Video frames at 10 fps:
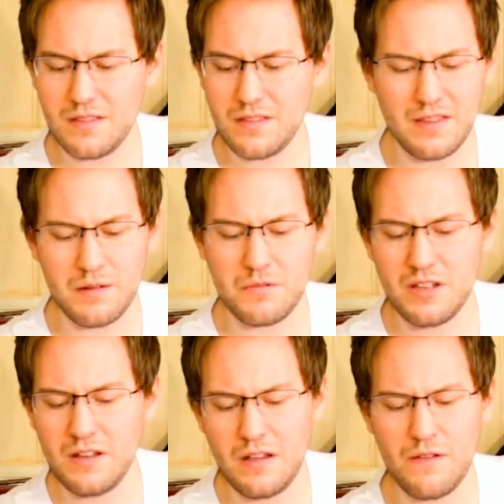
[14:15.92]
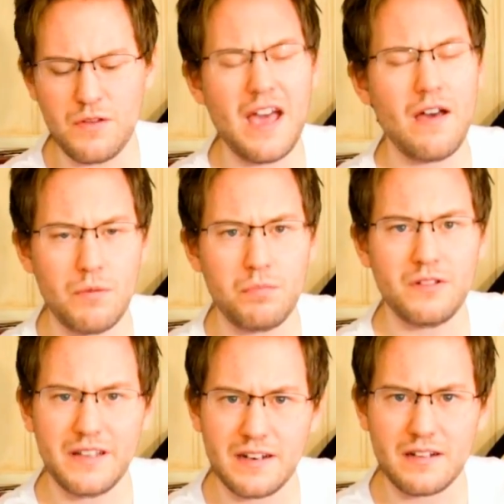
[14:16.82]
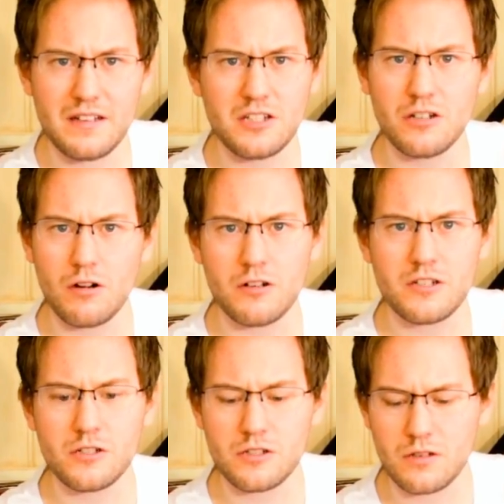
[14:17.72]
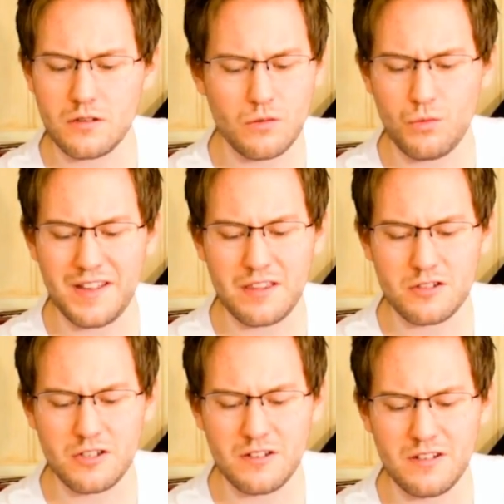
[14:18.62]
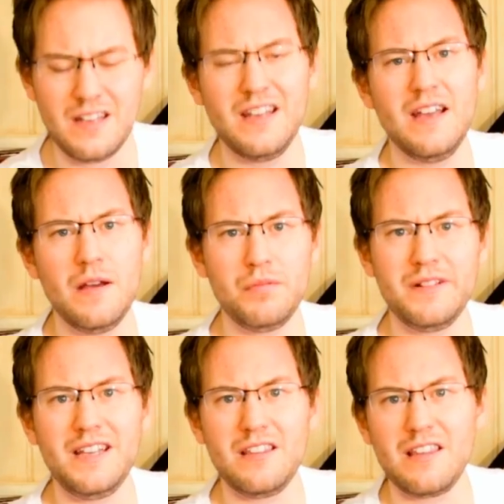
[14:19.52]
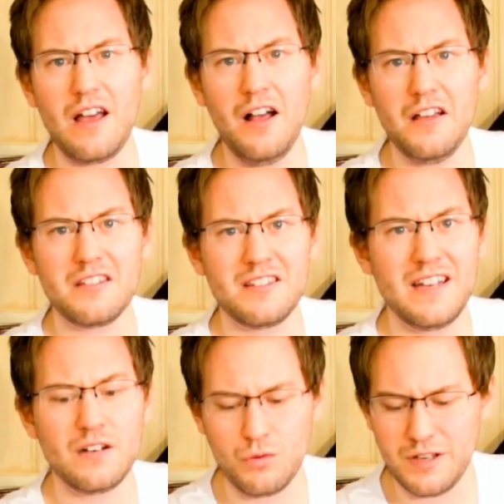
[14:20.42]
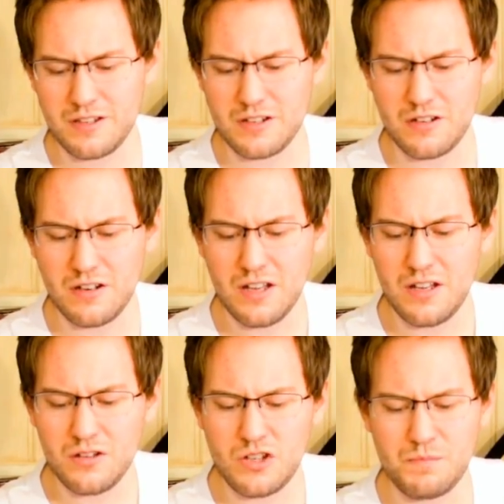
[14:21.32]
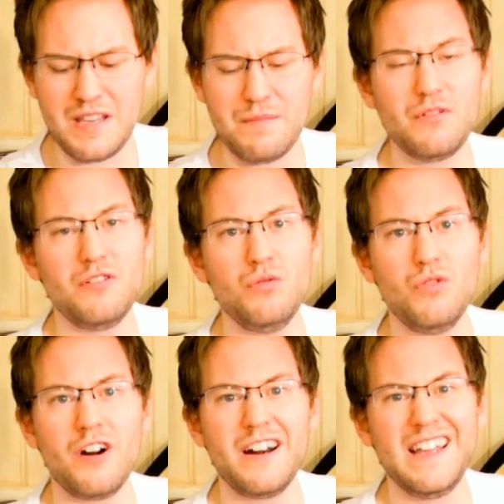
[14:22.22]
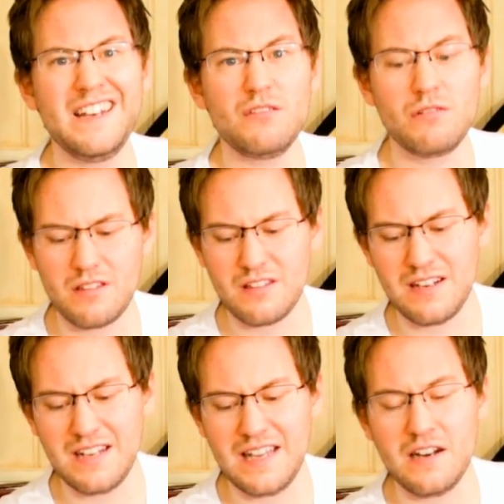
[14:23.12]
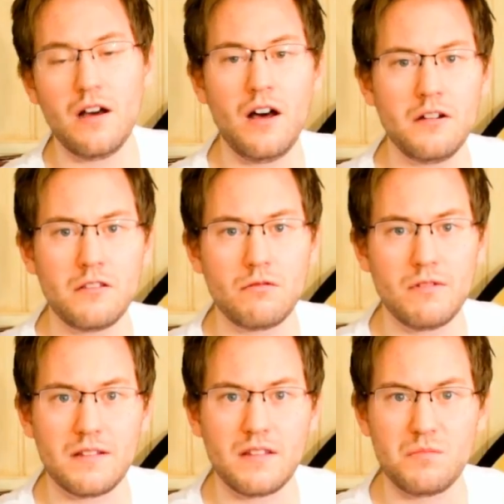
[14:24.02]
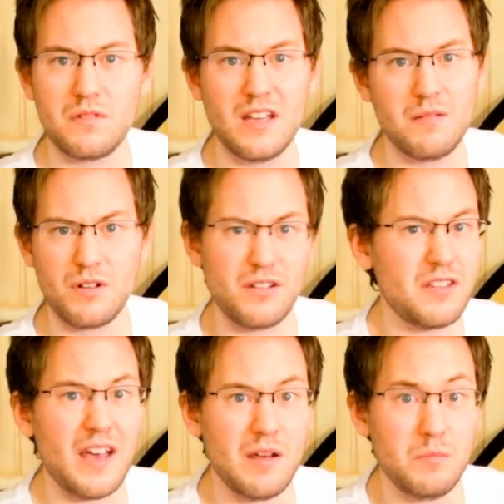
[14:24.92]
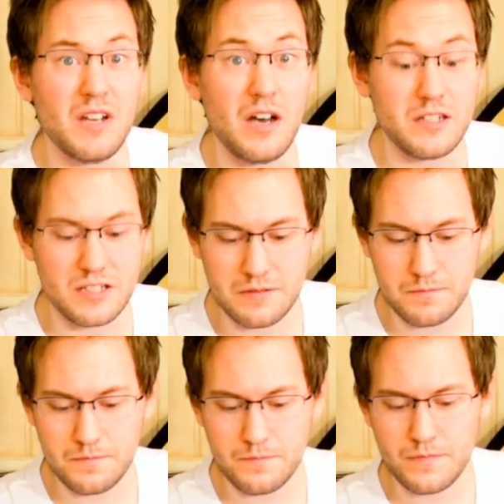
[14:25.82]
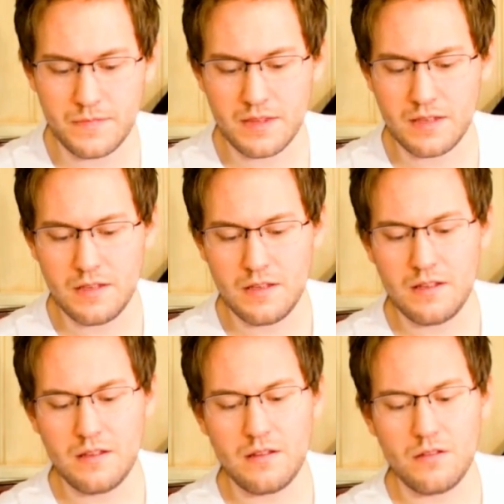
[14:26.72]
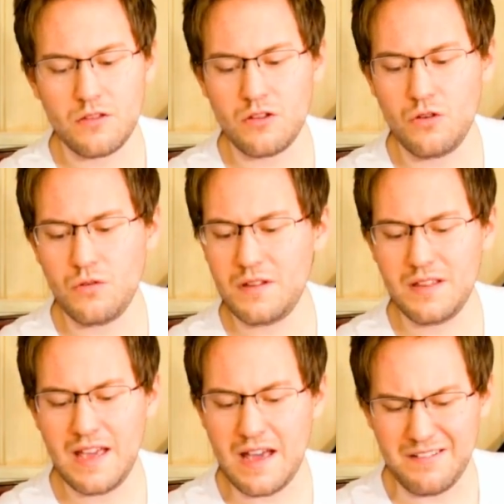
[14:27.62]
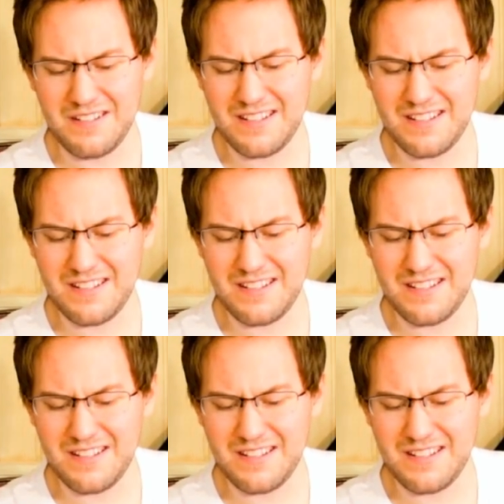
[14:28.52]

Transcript: that, if you have a politically charged question, please ask that question to people who are interested in answering them, because I'm not. So yeah,